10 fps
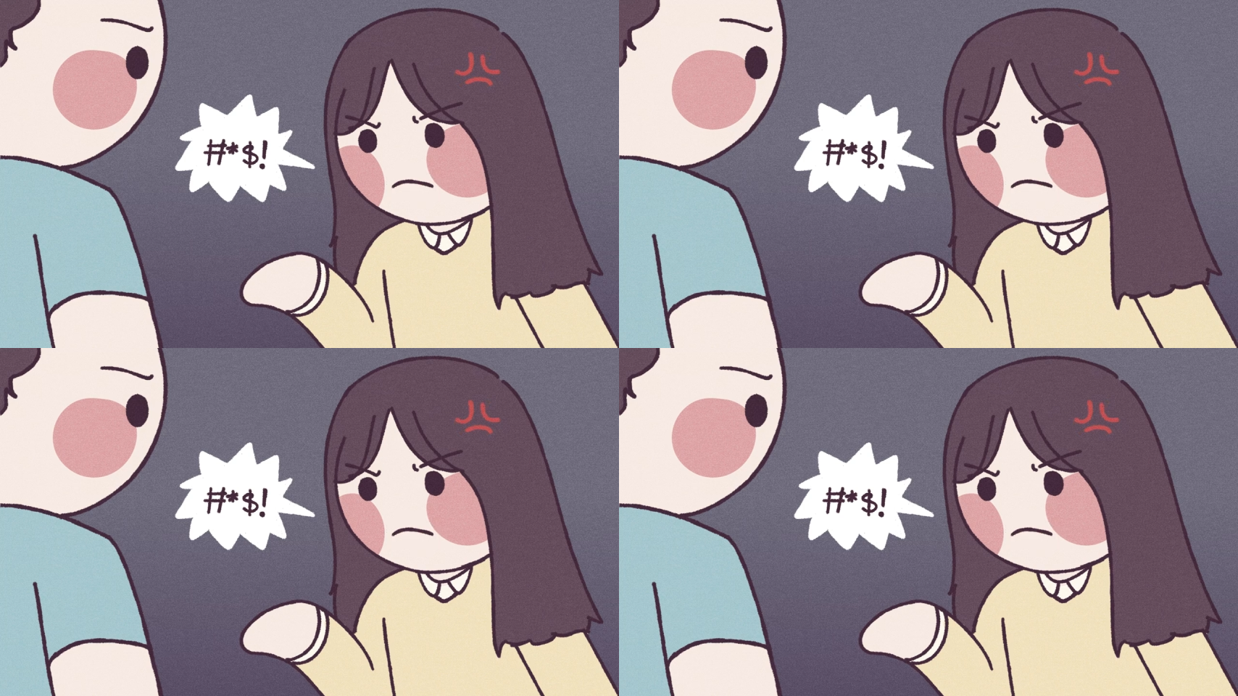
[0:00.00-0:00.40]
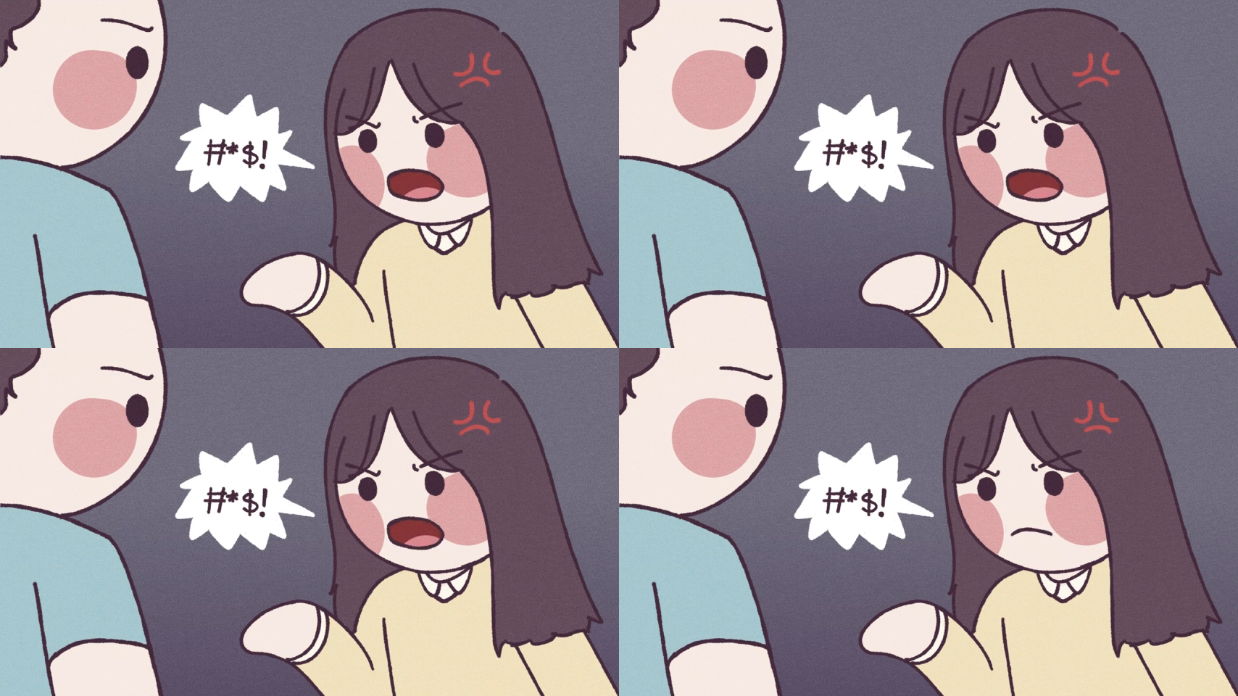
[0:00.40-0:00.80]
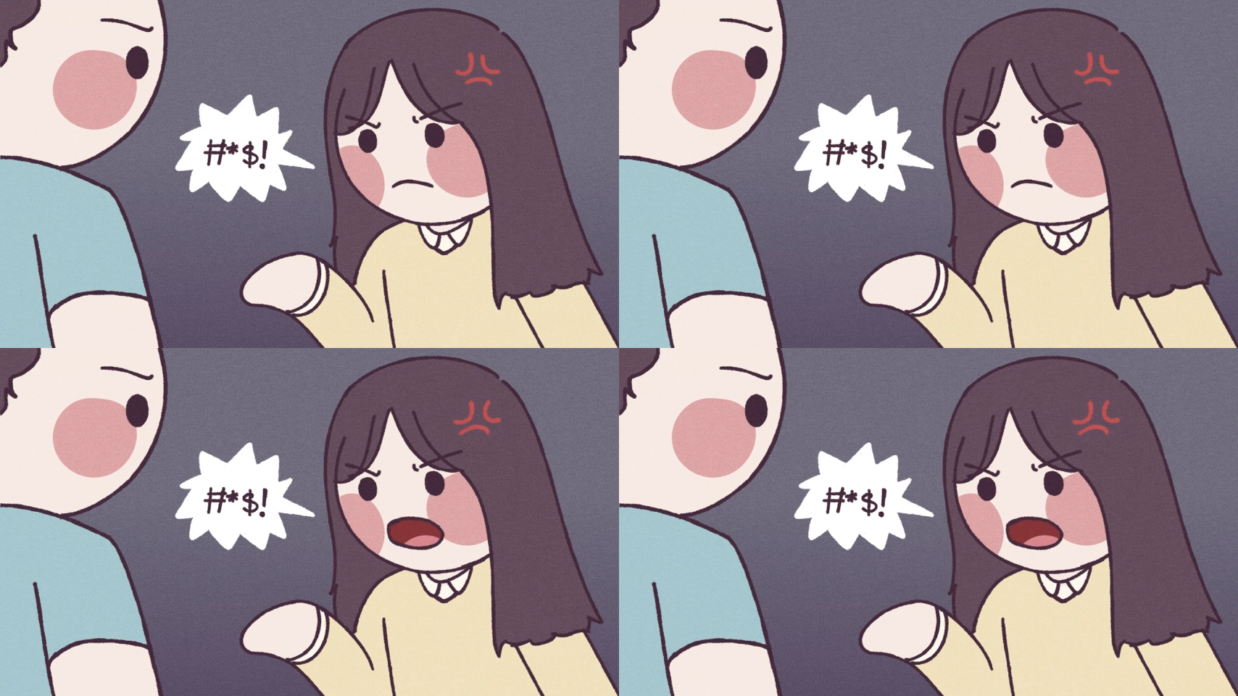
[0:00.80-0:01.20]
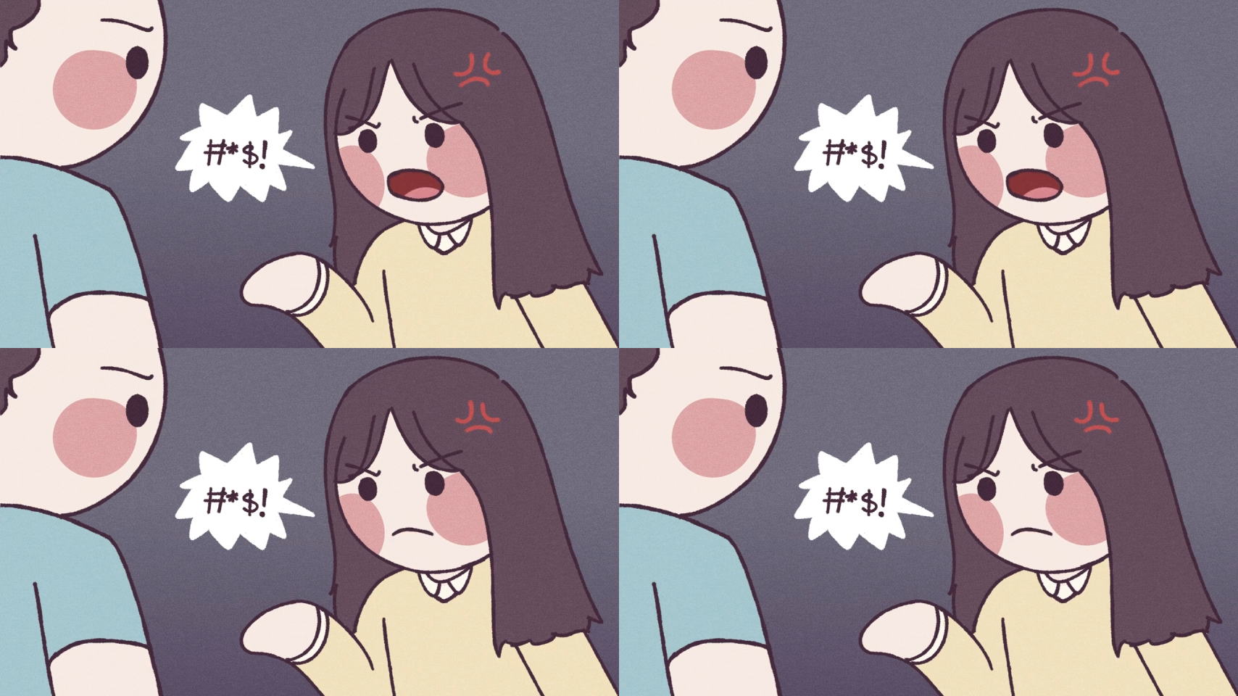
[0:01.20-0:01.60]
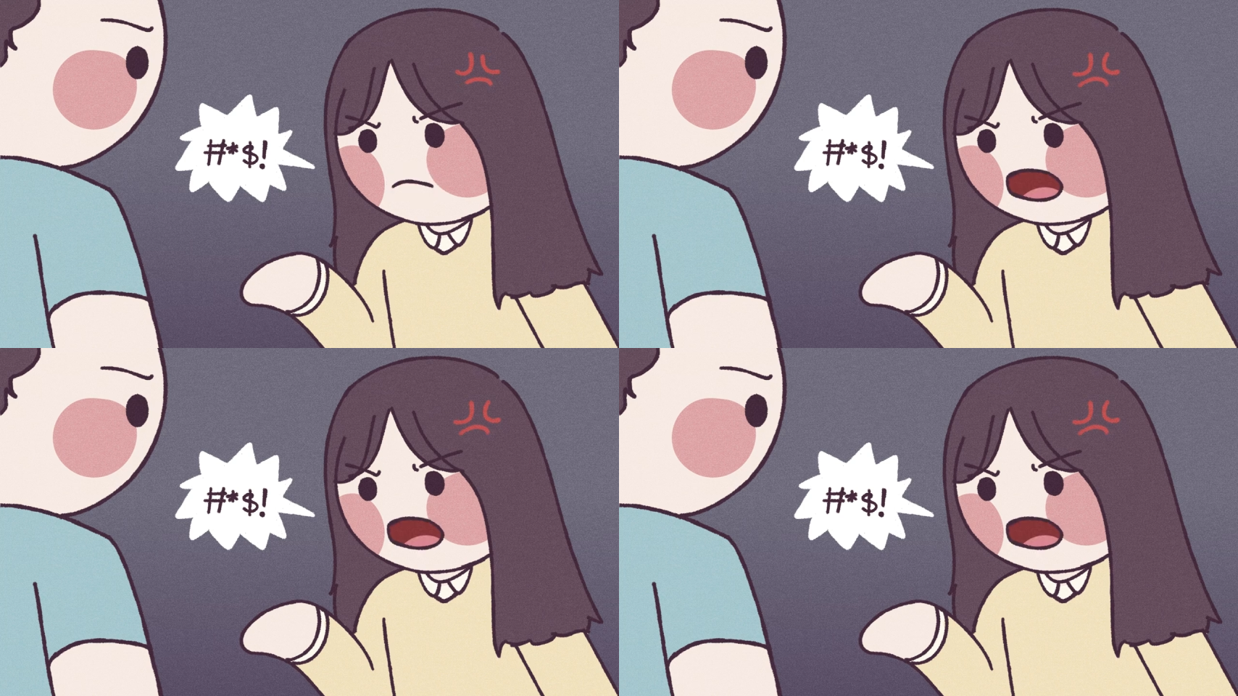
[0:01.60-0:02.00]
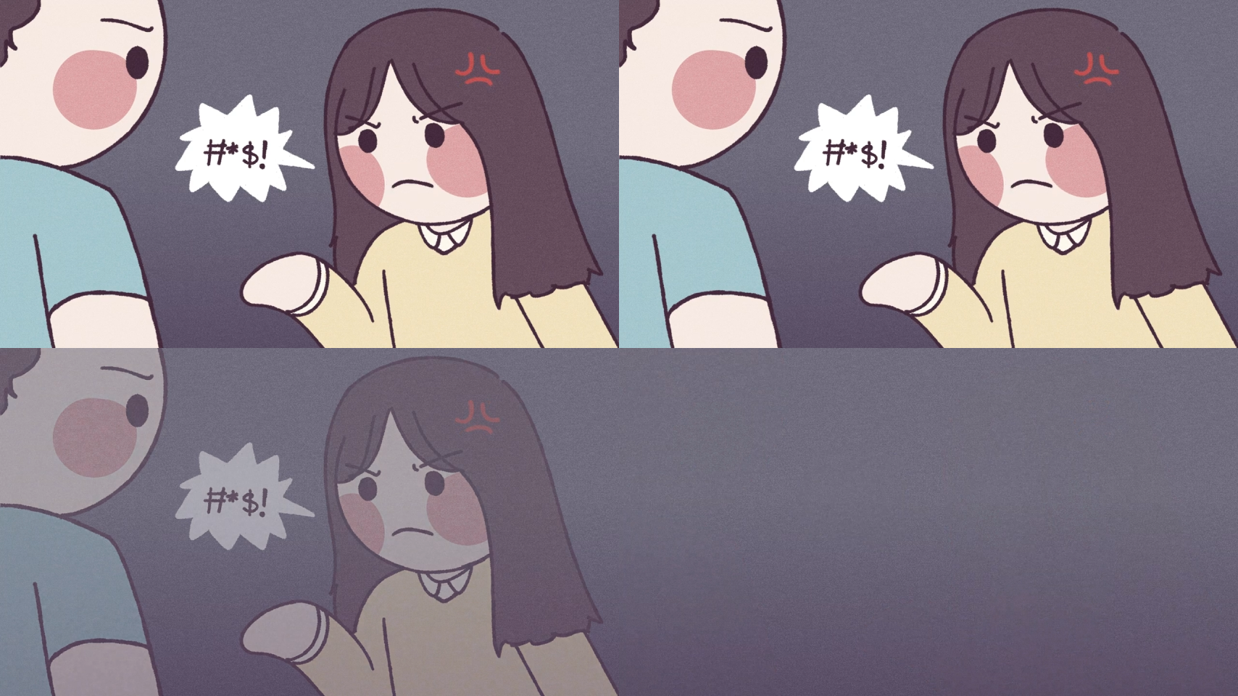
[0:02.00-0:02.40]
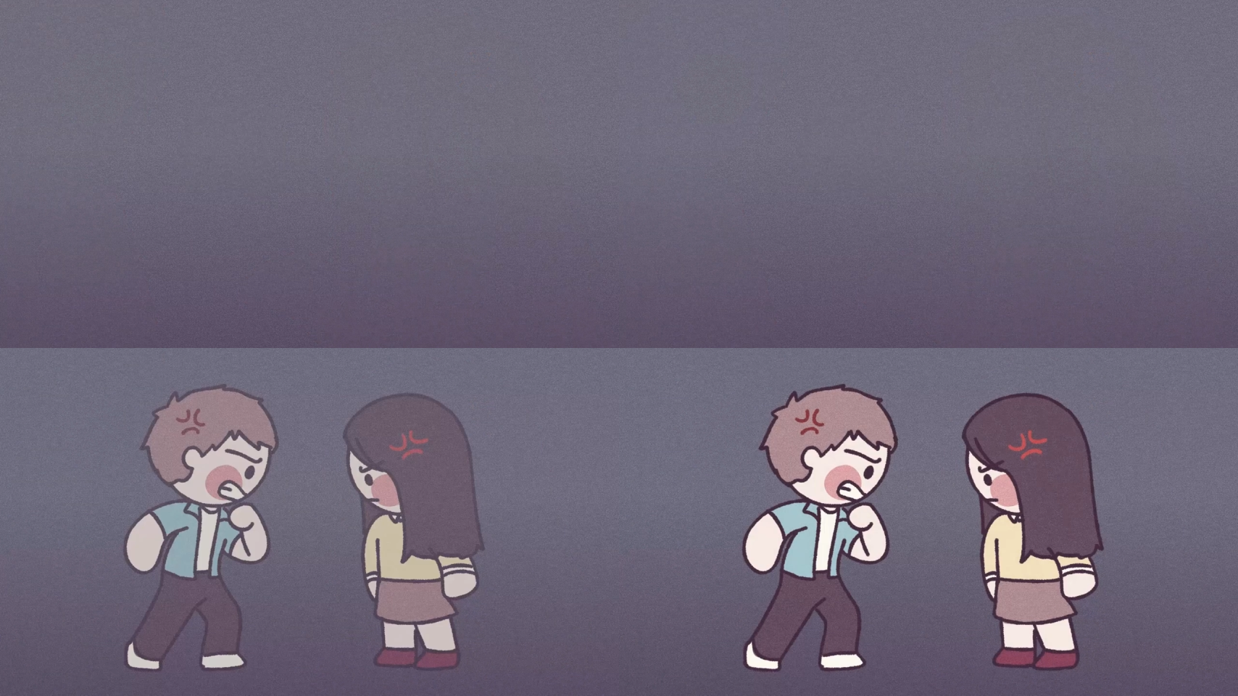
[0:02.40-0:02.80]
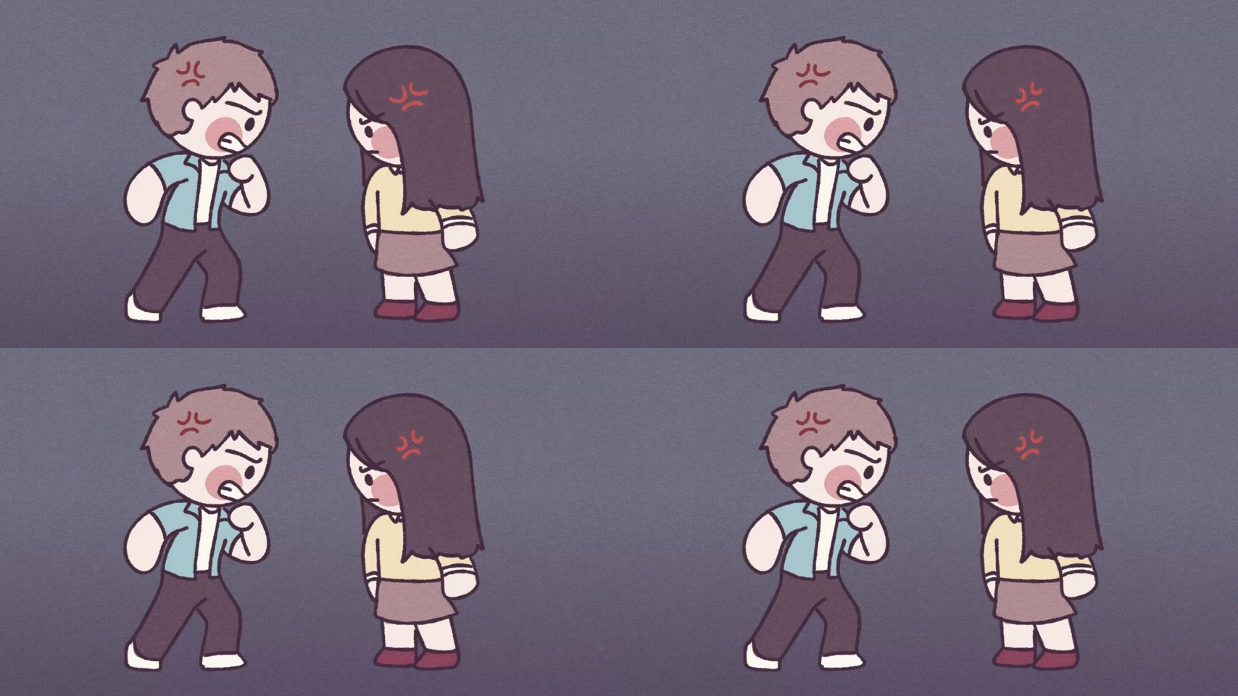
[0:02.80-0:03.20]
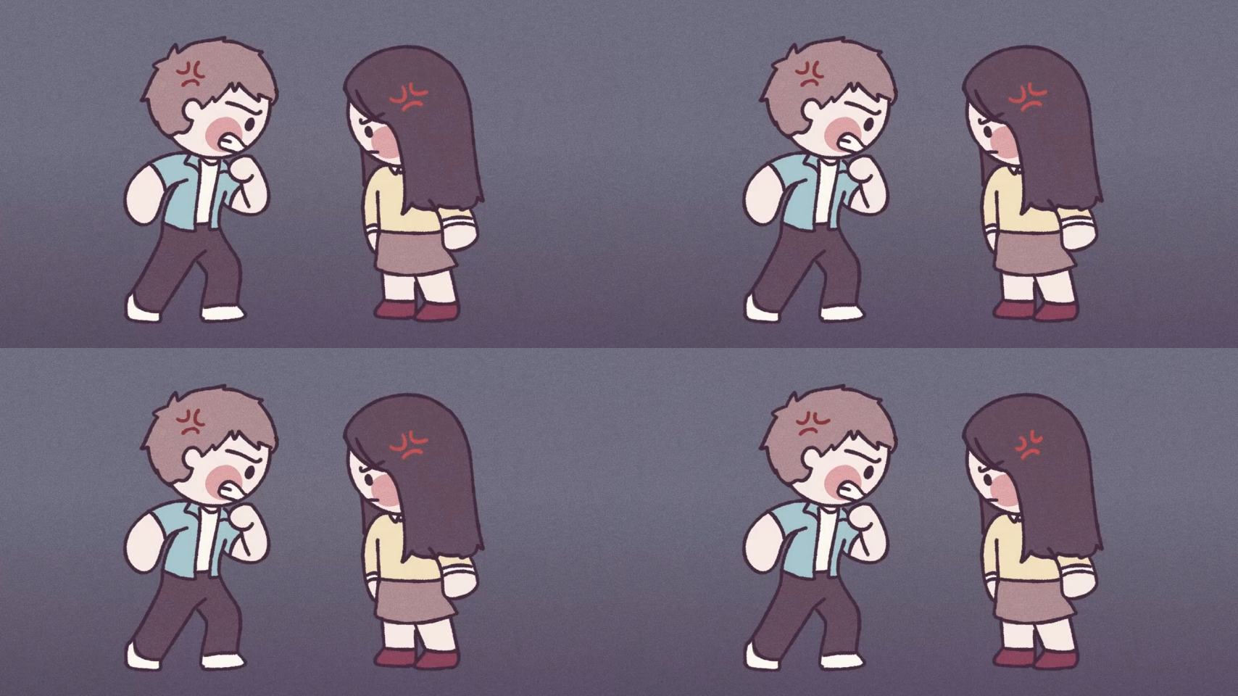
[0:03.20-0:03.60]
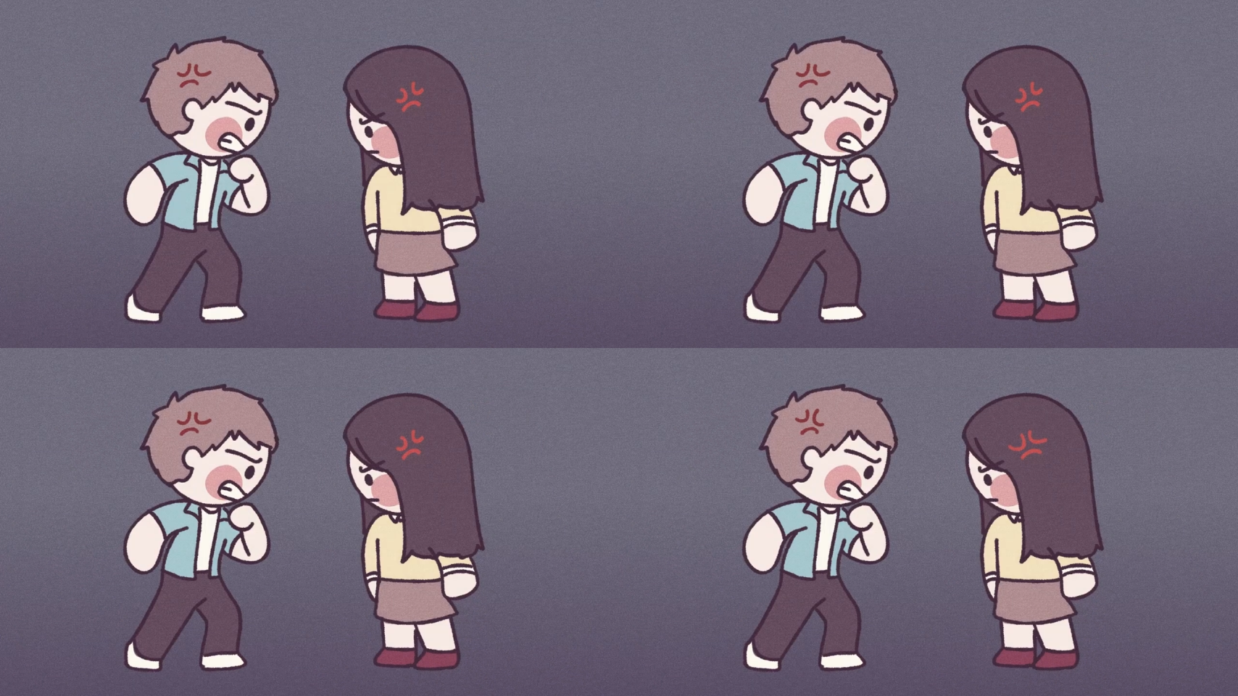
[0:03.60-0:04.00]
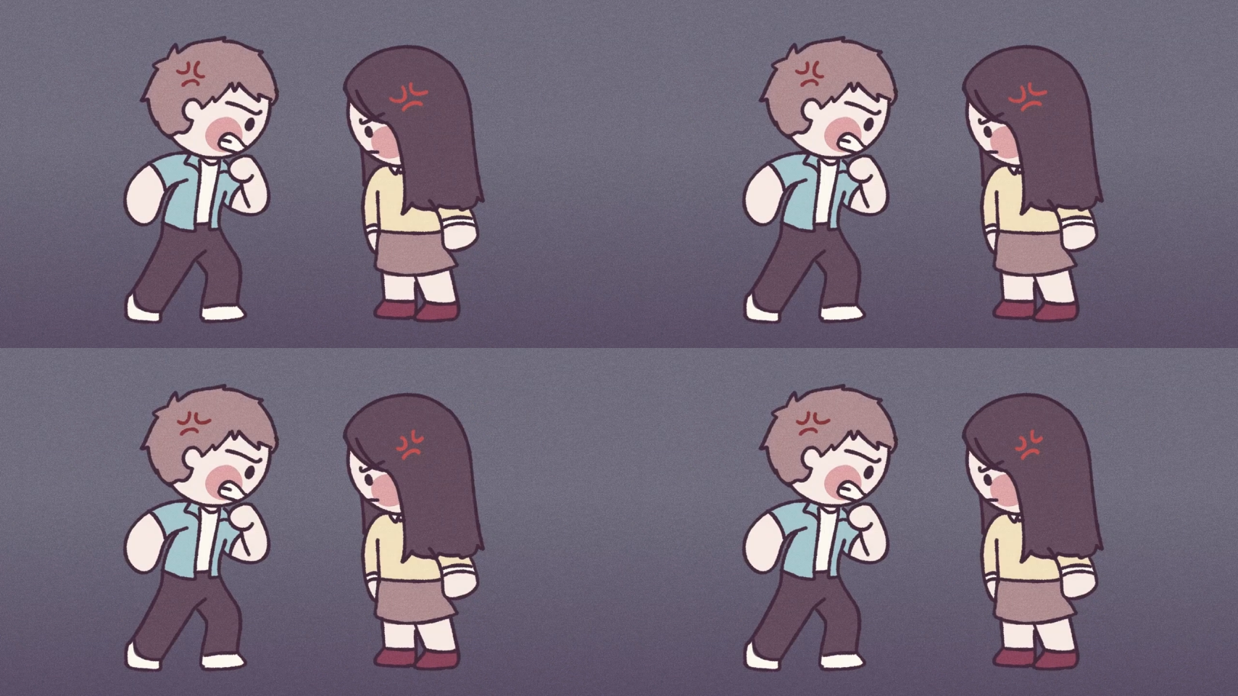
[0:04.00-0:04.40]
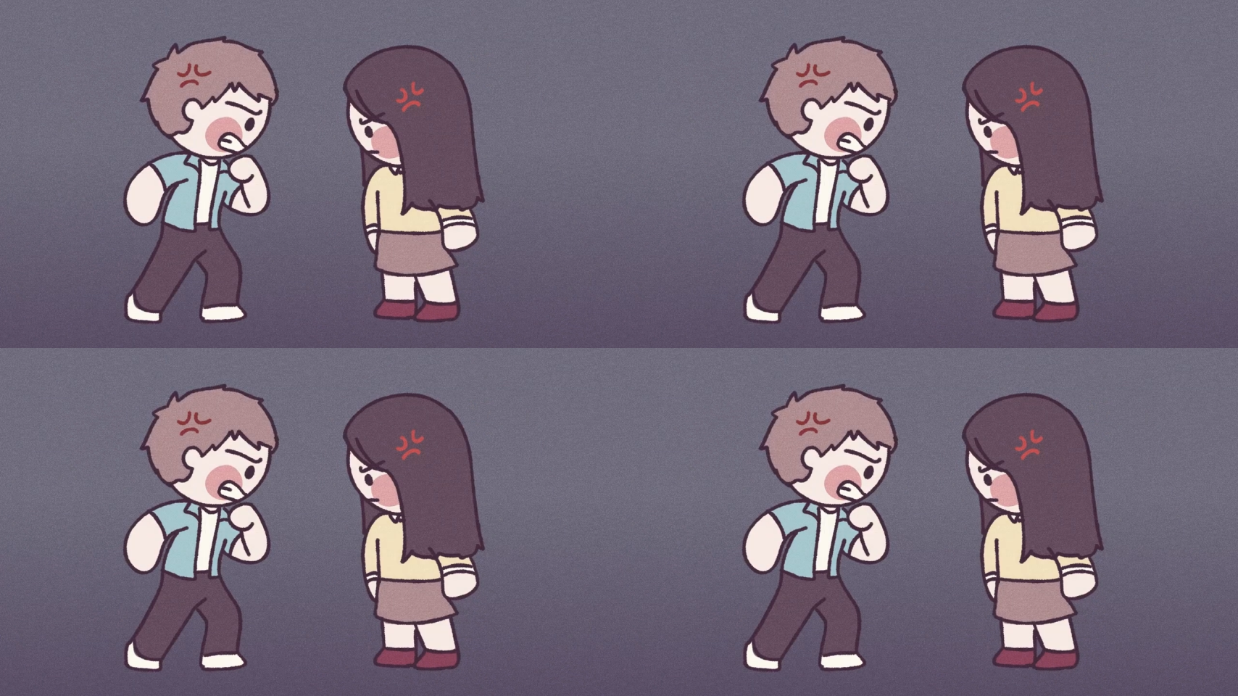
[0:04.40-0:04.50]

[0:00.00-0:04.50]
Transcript: No face is visible, so there are no lips to read.